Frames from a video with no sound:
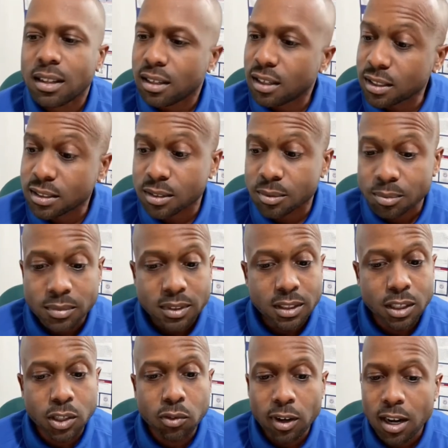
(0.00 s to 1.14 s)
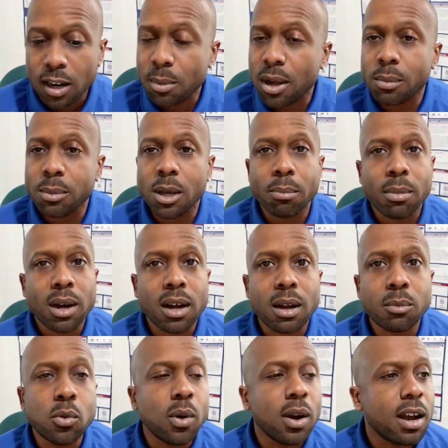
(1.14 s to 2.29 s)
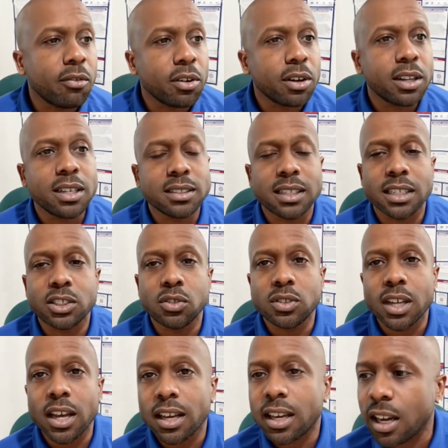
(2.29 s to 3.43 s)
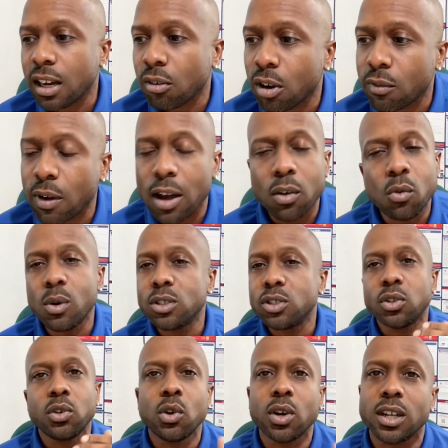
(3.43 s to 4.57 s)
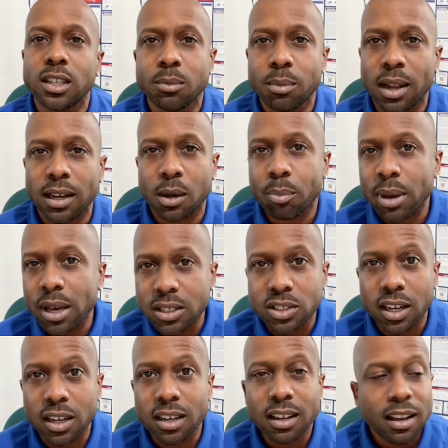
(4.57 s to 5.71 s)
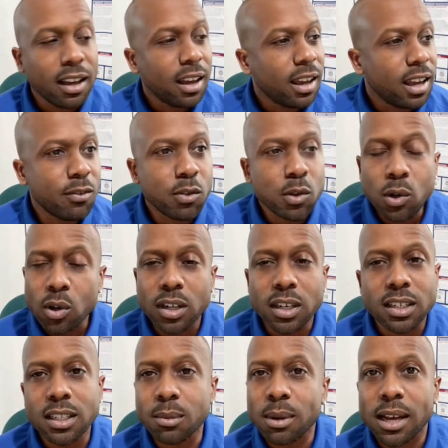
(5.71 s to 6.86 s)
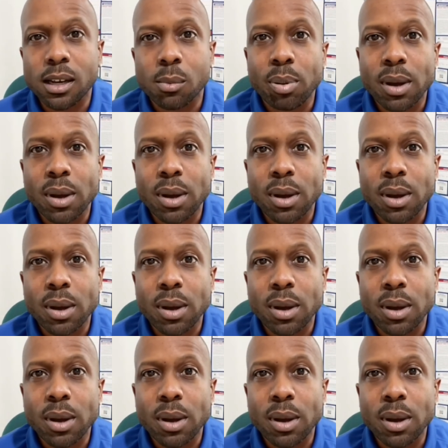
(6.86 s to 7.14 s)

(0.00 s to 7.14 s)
Listen, your grandmom, your mom, whoever it is that you take care of, I don't want you to look at them like a paycheck if you're looking at them like a